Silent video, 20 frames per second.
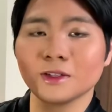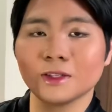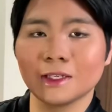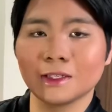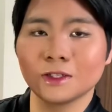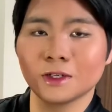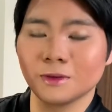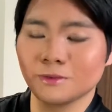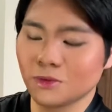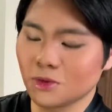that
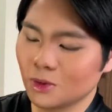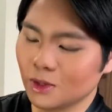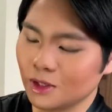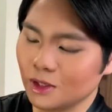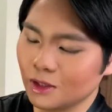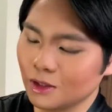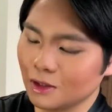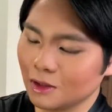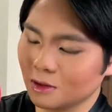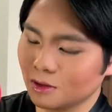comes with
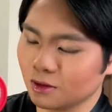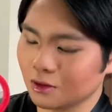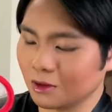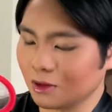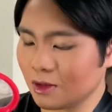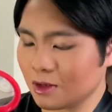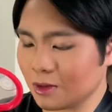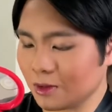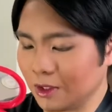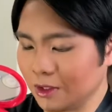it,
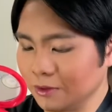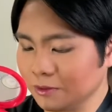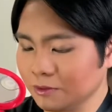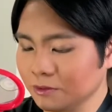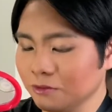this one.